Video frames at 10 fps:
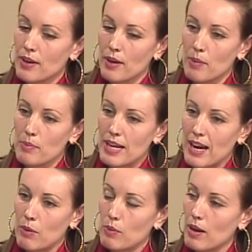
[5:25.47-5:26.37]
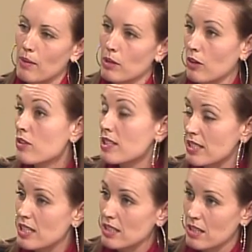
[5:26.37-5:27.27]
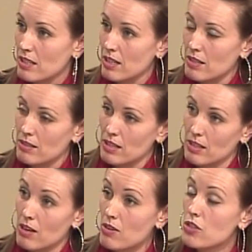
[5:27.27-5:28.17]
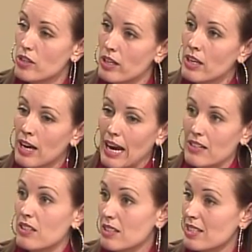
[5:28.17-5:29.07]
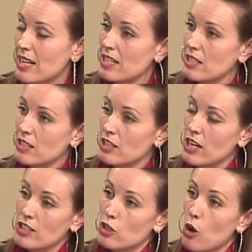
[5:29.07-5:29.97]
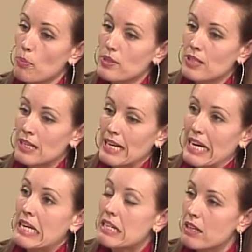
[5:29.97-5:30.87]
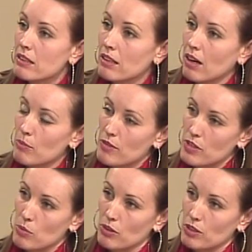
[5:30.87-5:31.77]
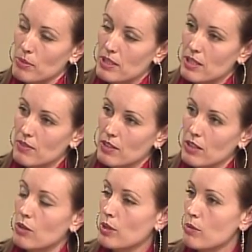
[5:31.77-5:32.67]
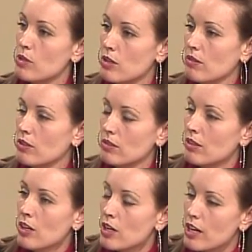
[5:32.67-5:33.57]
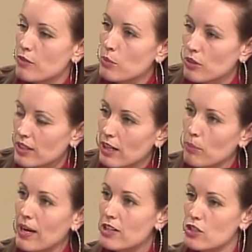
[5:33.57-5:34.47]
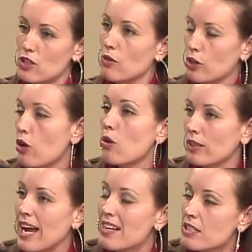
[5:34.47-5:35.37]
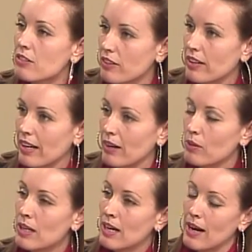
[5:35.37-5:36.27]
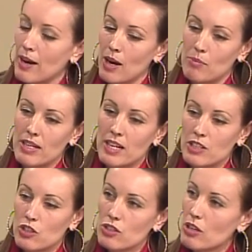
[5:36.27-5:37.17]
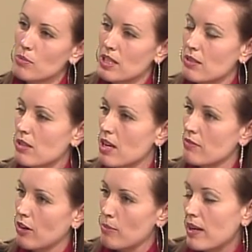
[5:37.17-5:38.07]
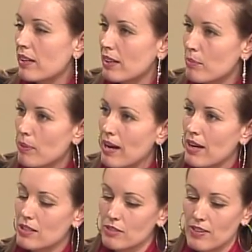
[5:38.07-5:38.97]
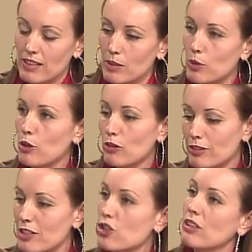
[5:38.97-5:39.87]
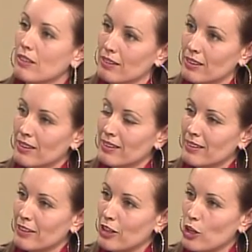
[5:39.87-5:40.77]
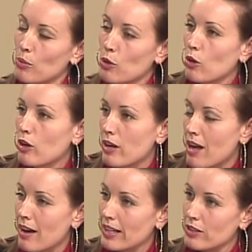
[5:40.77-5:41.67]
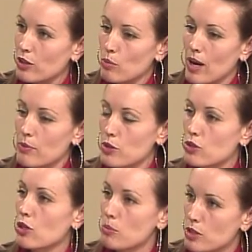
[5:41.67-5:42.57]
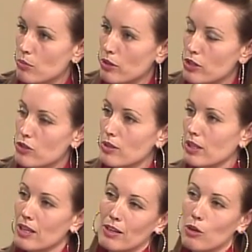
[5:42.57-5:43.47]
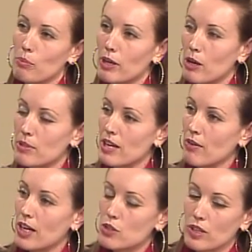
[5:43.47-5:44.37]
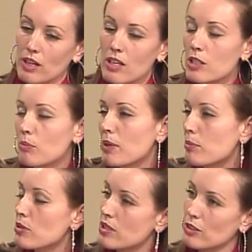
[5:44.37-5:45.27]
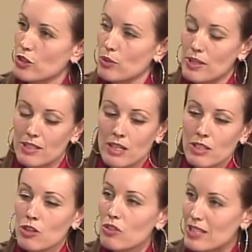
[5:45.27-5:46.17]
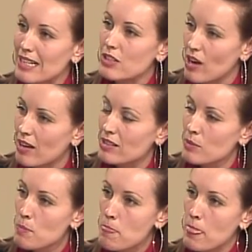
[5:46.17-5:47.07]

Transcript: Now, a lot of the cities in the country and in the States, it's an opt-in if you want them, instead of, if you want the Yellow Pages, you've got to call and ask for it now. And it just comes down to the environmental impact, the fact that we're all digital. We're all online. Why would you stop doing what you're doing and then go and pick up a directory? And some people still do. It's not dead yet.